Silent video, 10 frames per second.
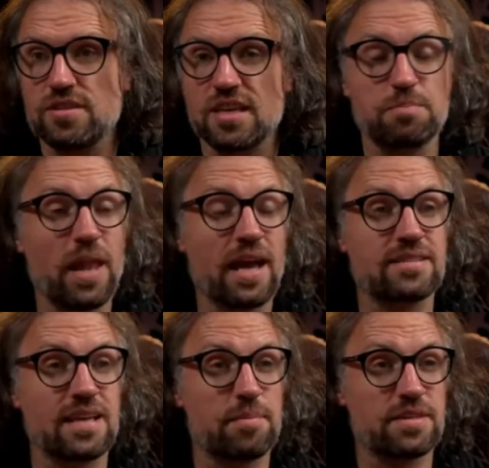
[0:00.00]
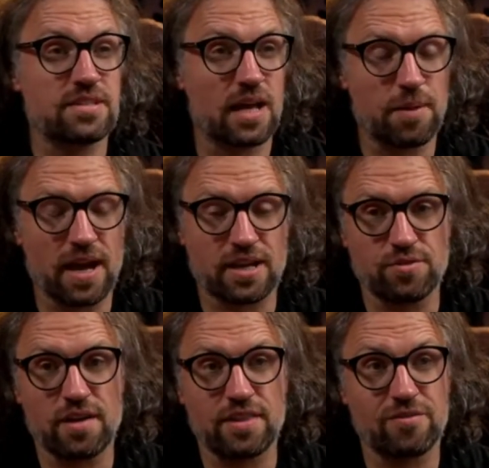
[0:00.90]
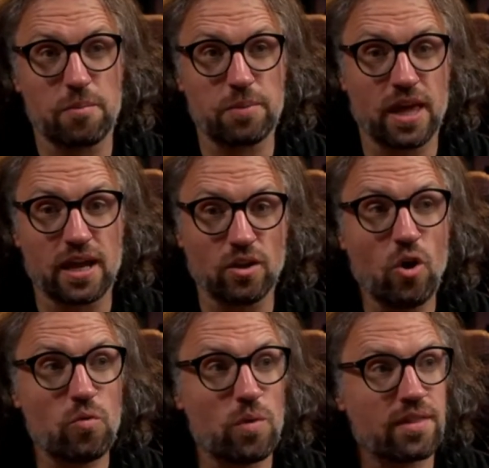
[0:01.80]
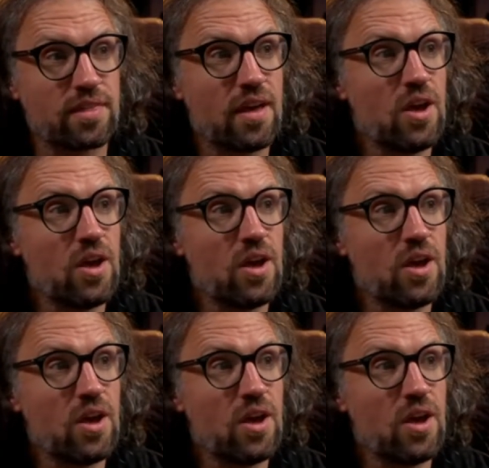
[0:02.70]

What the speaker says: this Black Sabbath style backing track that I've been playing along with,